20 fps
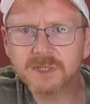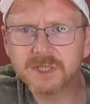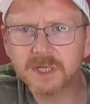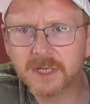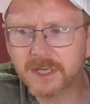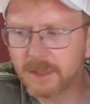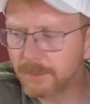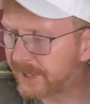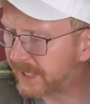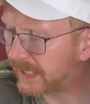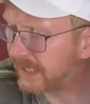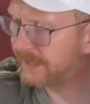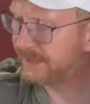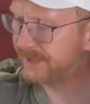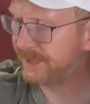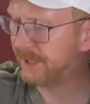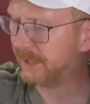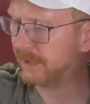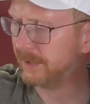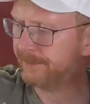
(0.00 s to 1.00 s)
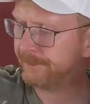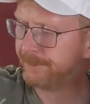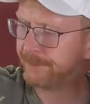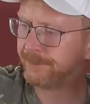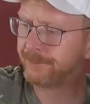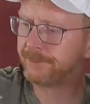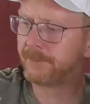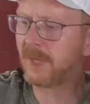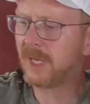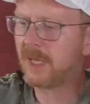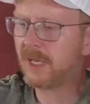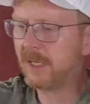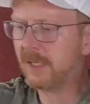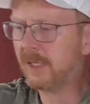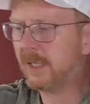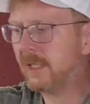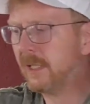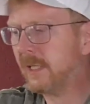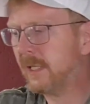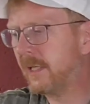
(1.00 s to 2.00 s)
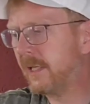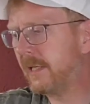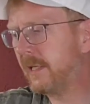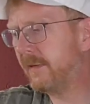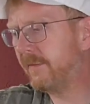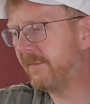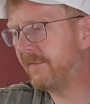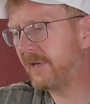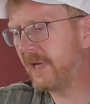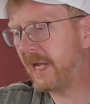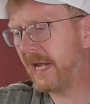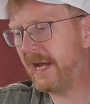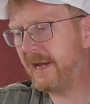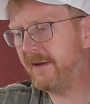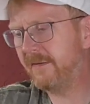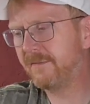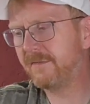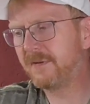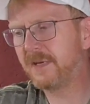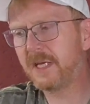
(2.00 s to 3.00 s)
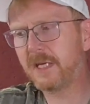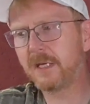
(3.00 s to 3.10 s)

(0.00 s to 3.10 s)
it's a little bit easier if we have